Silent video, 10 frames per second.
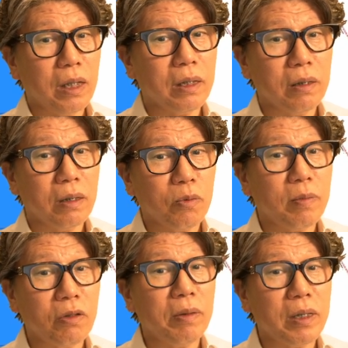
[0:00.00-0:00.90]
The issue
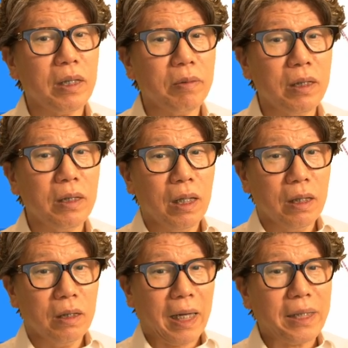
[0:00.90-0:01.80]
of whether this is
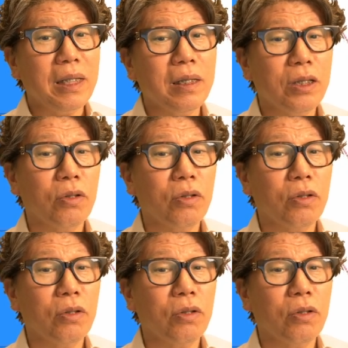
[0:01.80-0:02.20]
symmetrical or